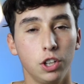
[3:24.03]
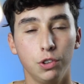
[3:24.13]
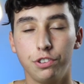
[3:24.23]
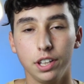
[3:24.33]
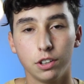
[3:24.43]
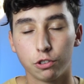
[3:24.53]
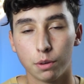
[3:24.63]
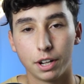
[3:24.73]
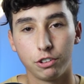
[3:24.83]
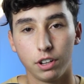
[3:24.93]
You've seen those
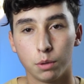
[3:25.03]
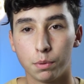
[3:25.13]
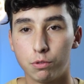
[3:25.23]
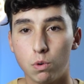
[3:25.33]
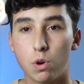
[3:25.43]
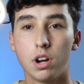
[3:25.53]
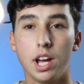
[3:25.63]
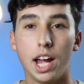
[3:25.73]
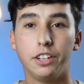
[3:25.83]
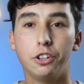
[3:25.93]
on my channel before, and